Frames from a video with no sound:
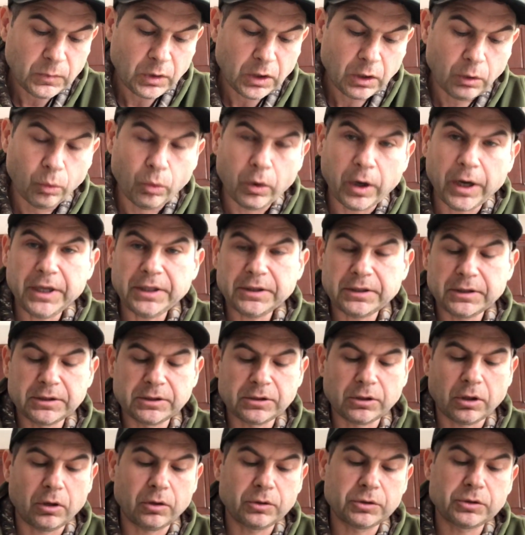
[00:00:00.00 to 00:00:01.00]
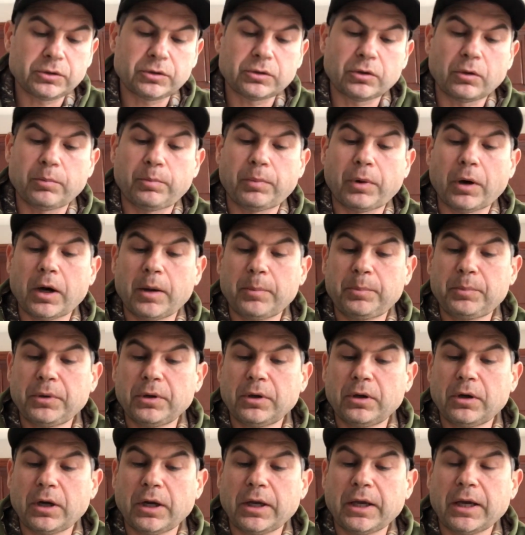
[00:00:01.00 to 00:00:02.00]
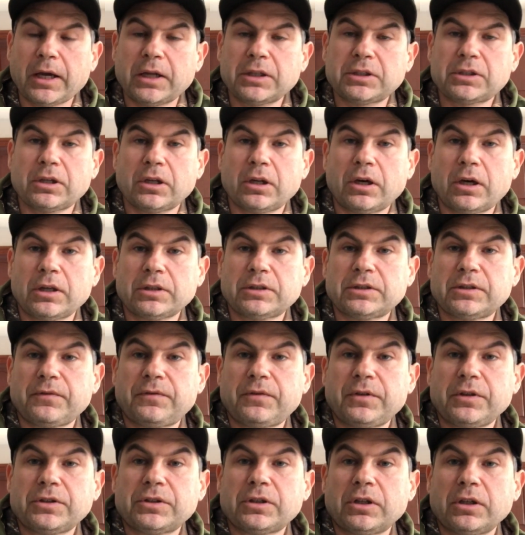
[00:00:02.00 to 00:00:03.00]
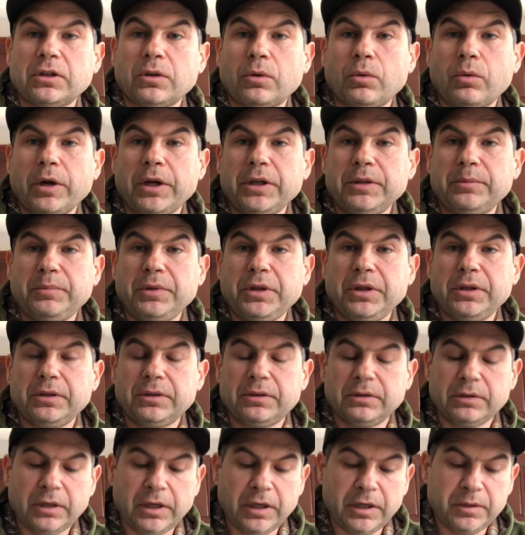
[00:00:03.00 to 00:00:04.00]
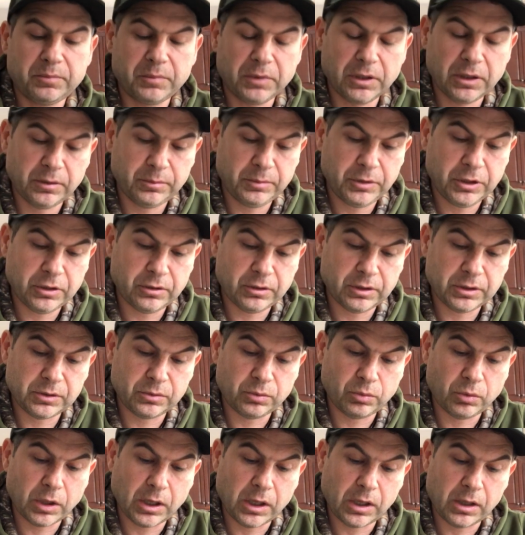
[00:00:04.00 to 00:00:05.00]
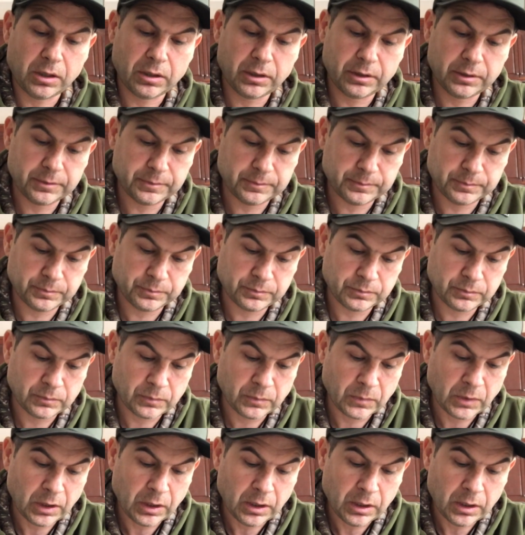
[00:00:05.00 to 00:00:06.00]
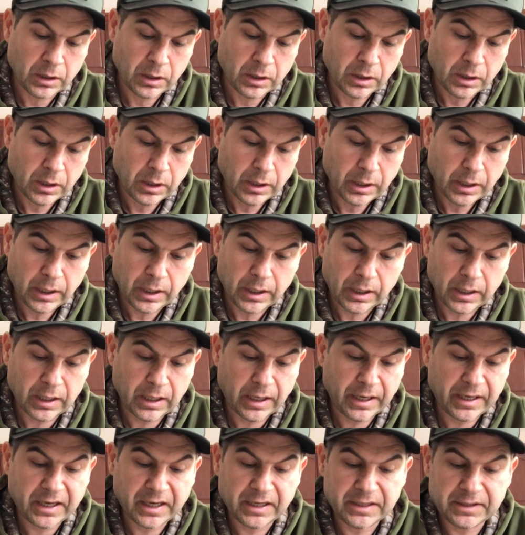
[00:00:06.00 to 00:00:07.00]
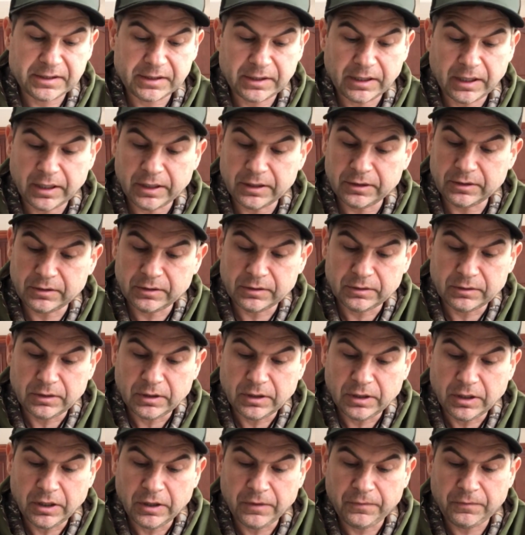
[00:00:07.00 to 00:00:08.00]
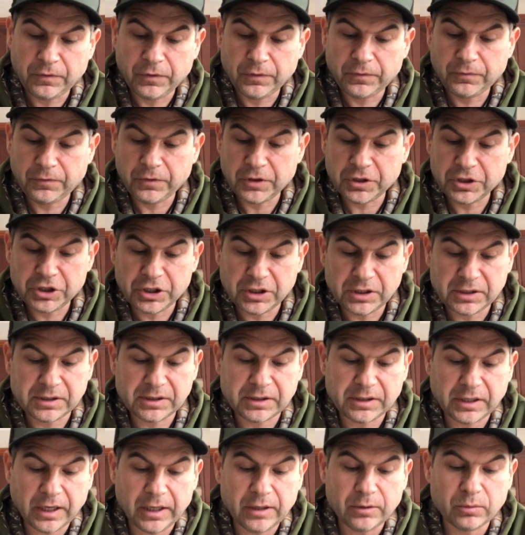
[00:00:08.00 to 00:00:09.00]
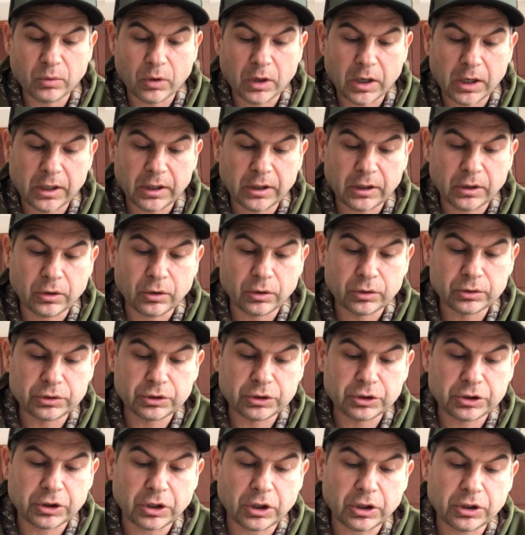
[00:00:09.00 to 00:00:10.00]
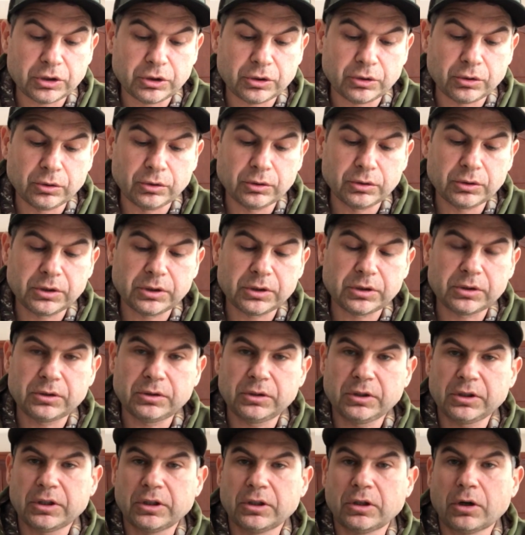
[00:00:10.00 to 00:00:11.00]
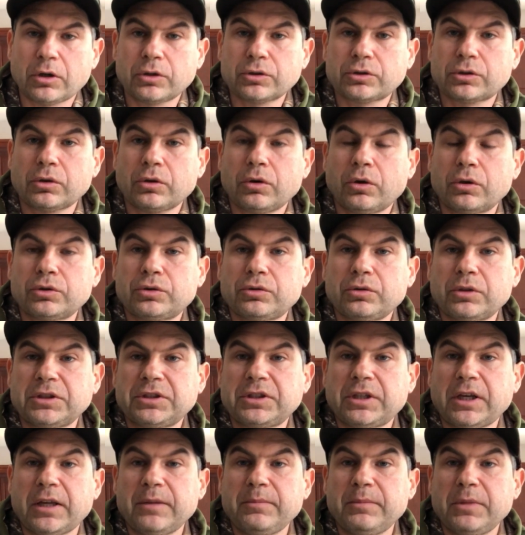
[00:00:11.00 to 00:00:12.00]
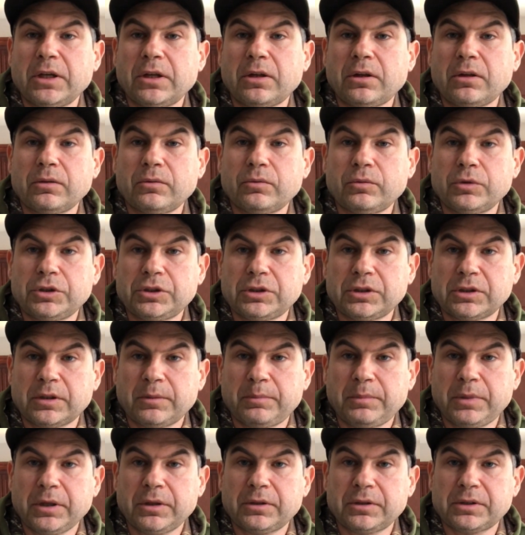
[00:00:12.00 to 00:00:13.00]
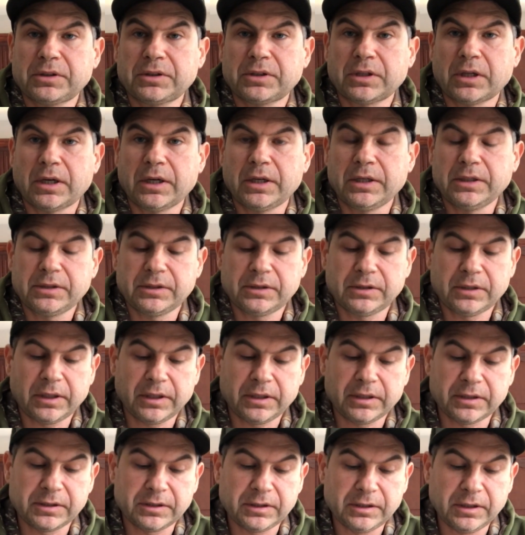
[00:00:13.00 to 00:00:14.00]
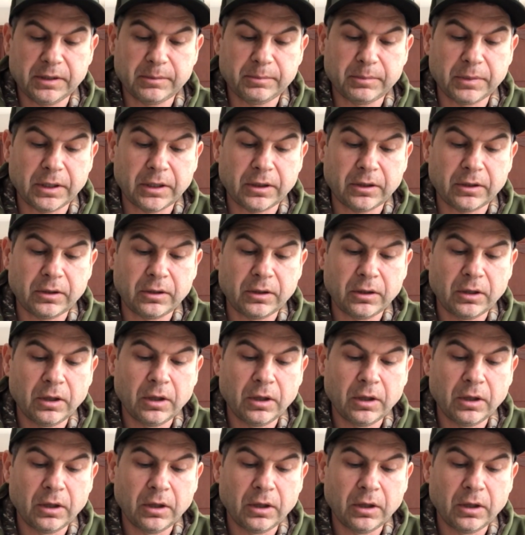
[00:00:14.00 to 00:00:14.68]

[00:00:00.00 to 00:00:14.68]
White is also popular. I catch lots of fish on the white bead, 8mm as well. And like I said, if you're fishing stained water, go to chartreuse. You can also go to a 10mm, which is a bigger size. They can see it better.